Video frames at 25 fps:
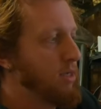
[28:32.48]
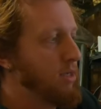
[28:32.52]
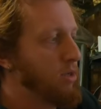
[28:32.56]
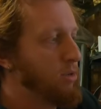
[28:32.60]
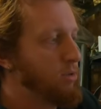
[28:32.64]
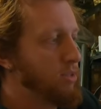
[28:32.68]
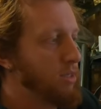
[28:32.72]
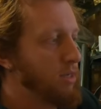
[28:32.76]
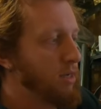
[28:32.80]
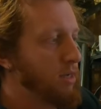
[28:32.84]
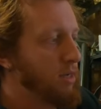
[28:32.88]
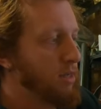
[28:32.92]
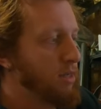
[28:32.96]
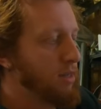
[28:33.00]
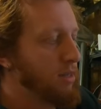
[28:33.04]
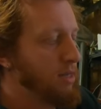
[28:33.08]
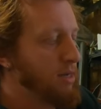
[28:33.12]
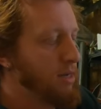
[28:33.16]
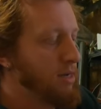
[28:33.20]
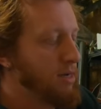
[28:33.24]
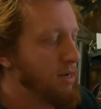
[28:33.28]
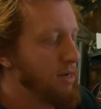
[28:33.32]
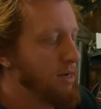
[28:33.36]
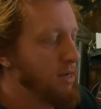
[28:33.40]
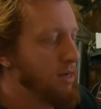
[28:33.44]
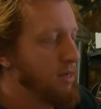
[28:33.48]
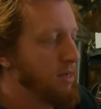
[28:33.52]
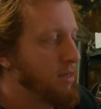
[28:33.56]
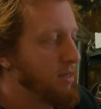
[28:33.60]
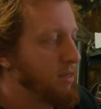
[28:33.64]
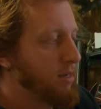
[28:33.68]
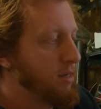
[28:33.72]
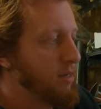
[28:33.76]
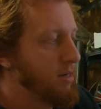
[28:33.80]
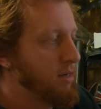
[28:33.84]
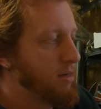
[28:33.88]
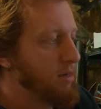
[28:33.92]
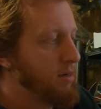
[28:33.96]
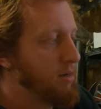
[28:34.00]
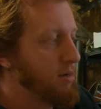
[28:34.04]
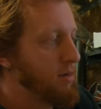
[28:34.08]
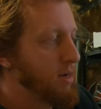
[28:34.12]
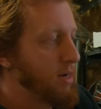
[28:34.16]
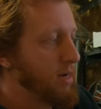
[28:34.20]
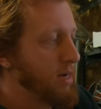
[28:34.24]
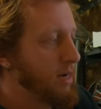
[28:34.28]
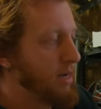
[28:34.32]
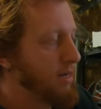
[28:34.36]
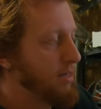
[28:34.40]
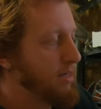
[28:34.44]
using the
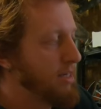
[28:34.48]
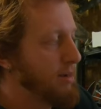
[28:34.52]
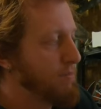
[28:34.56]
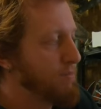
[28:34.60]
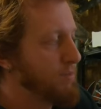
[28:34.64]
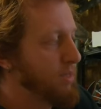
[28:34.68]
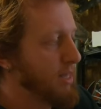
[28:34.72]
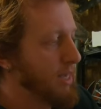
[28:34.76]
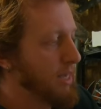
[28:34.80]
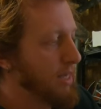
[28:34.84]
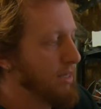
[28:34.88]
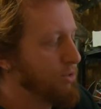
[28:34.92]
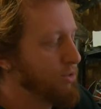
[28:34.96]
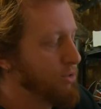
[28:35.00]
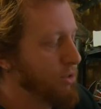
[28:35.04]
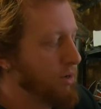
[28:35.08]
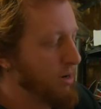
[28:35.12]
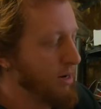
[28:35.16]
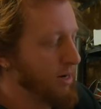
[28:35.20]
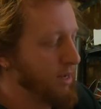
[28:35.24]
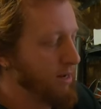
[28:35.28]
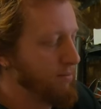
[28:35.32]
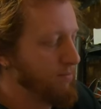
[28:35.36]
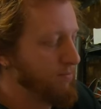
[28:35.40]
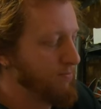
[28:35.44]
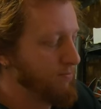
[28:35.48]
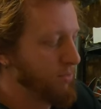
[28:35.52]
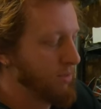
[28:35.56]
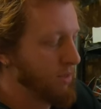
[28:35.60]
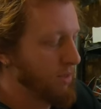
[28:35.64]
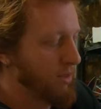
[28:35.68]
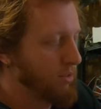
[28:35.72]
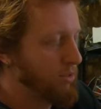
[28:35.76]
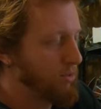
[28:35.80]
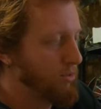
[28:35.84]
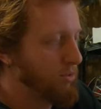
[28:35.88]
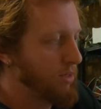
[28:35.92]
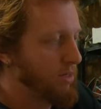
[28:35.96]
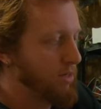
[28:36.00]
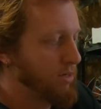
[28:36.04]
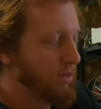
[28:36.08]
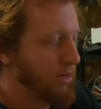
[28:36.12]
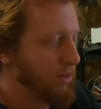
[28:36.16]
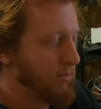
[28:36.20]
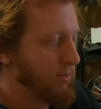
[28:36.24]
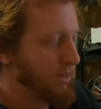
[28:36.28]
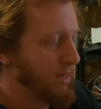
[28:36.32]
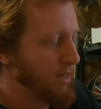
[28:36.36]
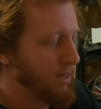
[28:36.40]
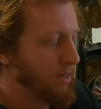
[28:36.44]
depth gauge on it to
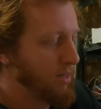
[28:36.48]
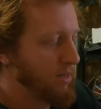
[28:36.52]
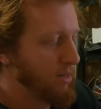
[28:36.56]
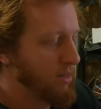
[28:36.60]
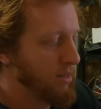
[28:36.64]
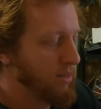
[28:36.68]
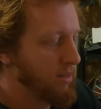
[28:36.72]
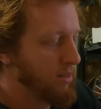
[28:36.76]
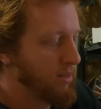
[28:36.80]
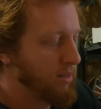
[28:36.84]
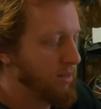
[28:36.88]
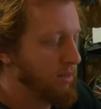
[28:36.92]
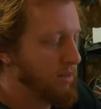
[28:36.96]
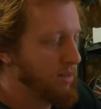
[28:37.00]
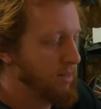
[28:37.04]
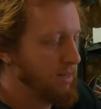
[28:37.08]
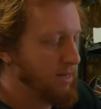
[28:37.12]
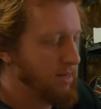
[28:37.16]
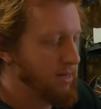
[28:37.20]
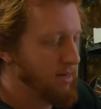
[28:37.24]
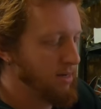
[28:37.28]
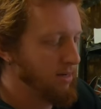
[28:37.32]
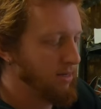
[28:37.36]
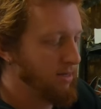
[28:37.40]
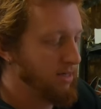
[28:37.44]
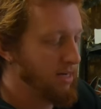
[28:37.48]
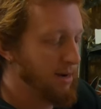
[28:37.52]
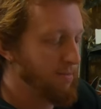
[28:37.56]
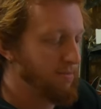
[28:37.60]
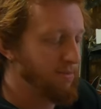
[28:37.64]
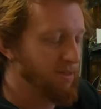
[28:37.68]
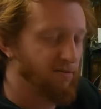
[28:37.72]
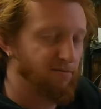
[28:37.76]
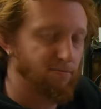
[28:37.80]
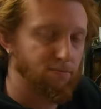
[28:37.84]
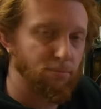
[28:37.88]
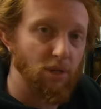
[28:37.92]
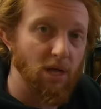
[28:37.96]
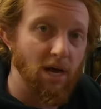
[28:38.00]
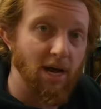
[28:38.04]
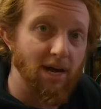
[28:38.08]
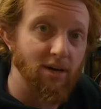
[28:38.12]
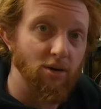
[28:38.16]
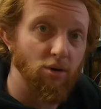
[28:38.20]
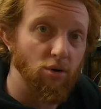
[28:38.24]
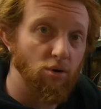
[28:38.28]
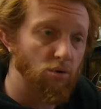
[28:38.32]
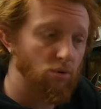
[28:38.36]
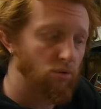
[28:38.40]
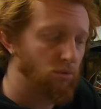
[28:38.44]
determine the depth of
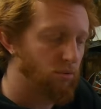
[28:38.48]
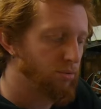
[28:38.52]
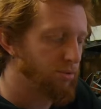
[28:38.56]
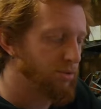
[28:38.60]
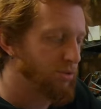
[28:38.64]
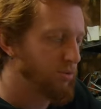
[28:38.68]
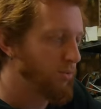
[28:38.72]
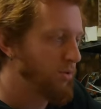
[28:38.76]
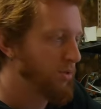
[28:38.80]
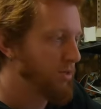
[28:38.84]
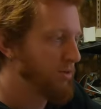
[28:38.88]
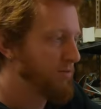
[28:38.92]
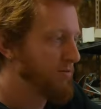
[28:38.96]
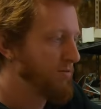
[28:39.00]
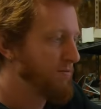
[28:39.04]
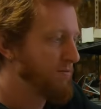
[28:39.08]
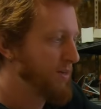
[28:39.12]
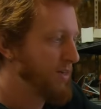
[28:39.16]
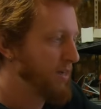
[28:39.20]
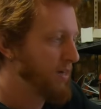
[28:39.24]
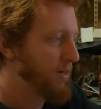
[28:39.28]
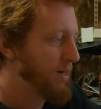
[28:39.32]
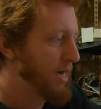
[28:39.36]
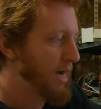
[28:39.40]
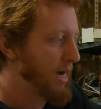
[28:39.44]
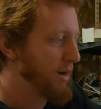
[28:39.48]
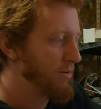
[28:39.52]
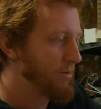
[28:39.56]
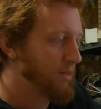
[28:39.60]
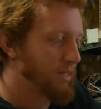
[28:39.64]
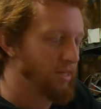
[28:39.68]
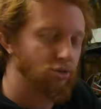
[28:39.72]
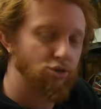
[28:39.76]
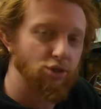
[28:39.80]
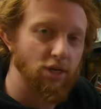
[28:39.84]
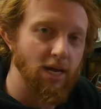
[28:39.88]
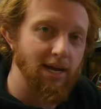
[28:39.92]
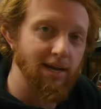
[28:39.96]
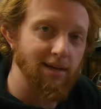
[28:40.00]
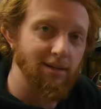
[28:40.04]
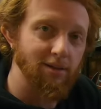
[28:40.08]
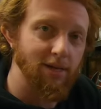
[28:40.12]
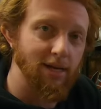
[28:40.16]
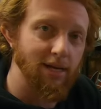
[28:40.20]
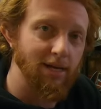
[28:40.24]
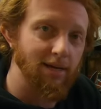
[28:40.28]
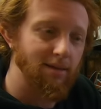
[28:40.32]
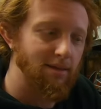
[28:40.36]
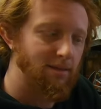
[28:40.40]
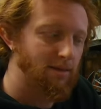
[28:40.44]
blind holes or to figure out the shank
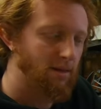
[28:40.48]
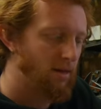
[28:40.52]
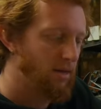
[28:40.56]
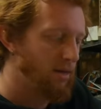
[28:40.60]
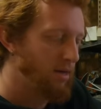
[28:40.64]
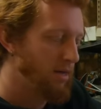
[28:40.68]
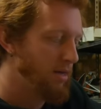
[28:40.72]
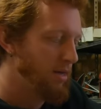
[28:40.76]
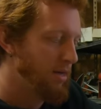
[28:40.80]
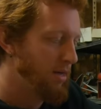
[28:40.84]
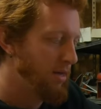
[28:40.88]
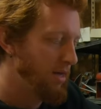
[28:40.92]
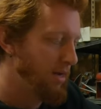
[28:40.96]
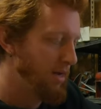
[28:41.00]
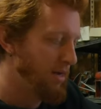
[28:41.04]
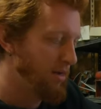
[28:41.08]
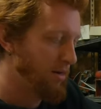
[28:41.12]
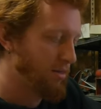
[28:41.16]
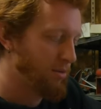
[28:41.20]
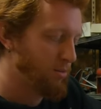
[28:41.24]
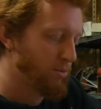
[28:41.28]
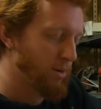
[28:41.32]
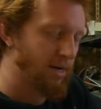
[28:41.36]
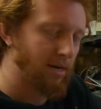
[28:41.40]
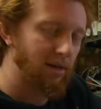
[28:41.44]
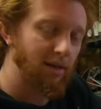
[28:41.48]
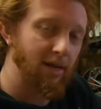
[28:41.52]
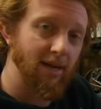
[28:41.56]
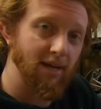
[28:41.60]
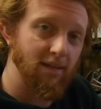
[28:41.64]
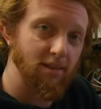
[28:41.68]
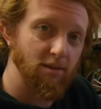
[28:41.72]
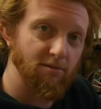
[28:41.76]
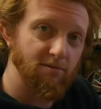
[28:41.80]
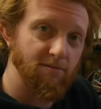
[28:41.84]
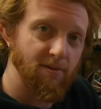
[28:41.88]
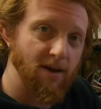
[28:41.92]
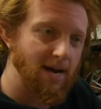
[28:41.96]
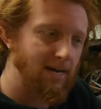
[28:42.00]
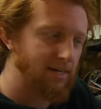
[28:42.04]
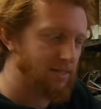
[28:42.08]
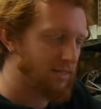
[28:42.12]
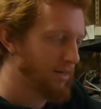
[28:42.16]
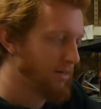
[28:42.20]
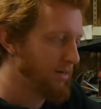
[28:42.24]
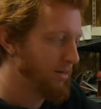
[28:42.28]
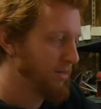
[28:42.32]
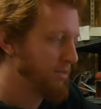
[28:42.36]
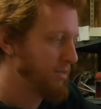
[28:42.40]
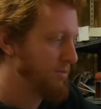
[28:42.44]
length and thread length of
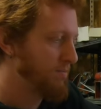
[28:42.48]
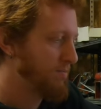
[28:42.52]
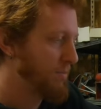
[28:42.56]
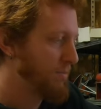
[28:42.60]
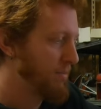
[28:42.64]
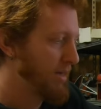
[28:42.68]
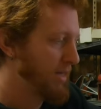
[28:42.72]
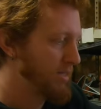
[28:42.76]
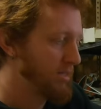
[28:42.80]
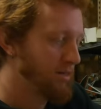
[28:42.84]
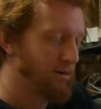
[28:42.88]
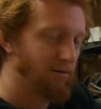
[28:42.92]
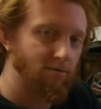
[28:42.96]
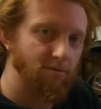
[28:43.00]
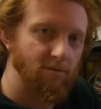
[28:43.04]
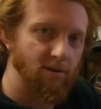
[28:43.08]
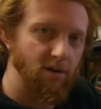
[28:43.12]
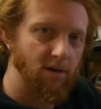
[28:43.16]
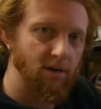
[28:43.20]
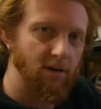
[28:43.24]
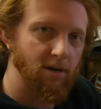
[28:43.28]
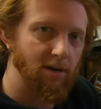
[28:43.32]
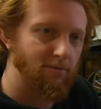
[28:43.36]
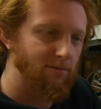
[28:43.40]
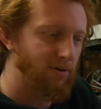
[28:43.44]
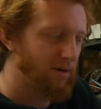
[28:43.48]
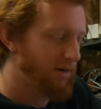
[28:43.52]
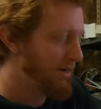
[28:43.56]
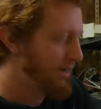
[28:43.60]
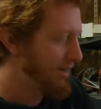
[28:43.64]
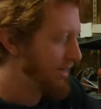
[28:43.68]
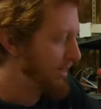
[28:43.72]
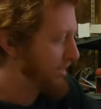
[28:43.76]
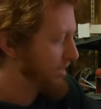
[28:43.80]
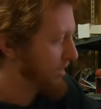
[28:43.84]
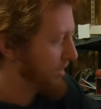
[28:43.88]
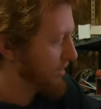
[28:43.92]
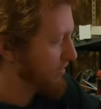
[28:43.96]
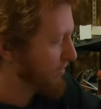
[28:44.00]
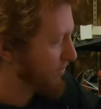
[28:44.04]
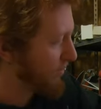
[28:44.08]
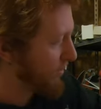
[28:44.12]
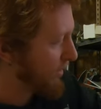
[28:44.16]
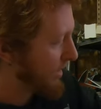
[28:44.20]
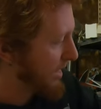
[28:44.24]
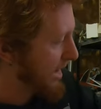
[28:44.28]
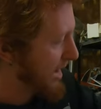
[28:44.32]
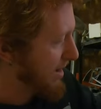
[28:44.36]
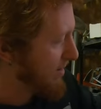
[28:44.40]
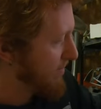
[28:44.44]
fasteners. Makes it very, very easy
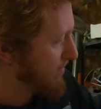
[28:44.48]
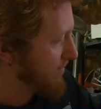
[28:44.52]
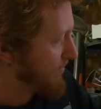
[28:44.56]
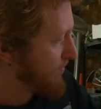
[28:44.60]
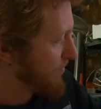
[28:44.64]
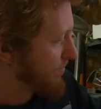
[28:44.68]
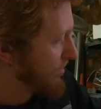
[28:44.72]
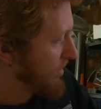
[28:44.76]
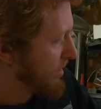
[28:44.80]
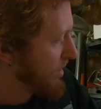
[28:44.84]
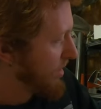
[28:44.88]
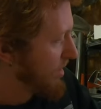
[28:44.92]
for that.